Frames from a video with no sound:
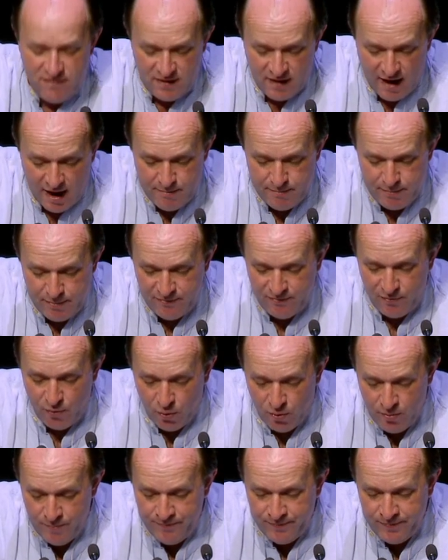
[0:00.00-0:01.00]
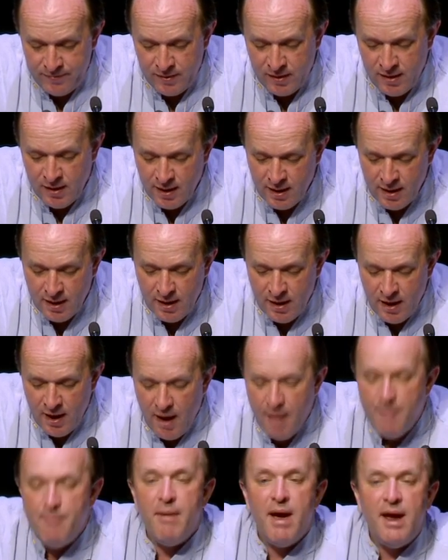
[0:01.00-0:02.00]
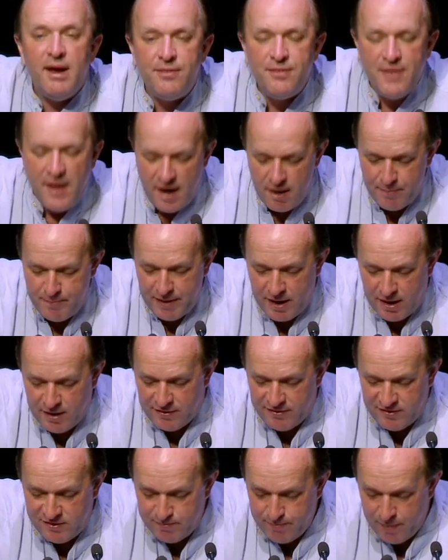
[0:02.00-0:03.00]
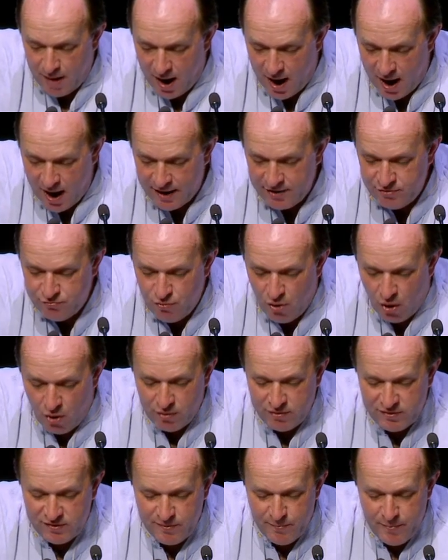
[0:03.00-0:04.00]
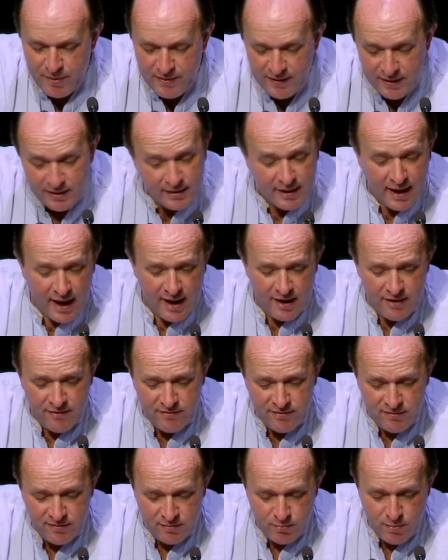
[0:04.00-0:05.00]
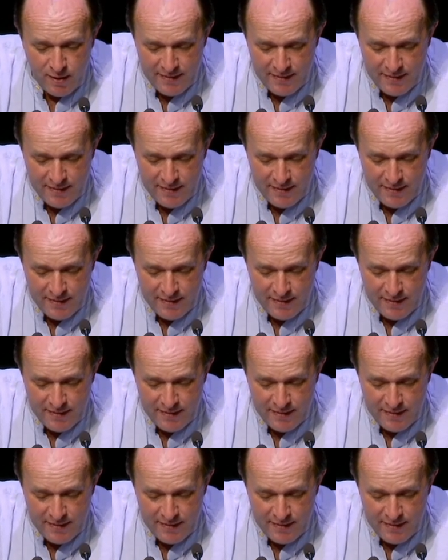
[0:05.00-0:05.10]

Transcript: of the night before, made their appearance behind rocks and within caves,